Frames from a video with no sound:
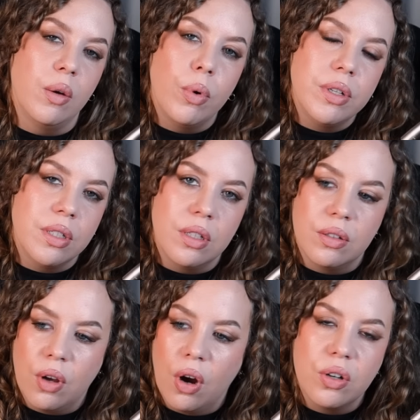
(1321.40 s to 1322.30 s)
It wasn't
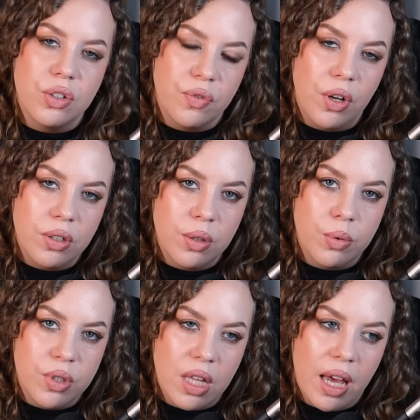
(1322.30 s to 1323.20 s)
the car's fault, it
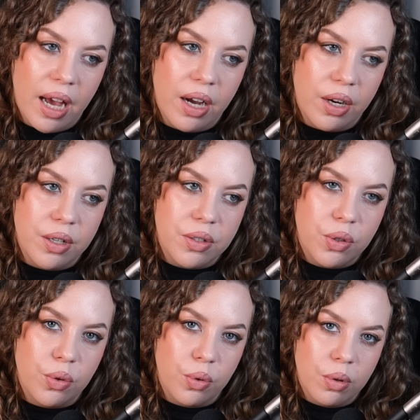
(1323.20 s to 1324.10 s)
was the hackers
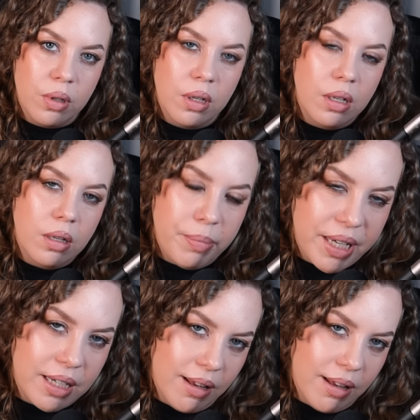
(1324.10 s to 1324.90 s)
who bead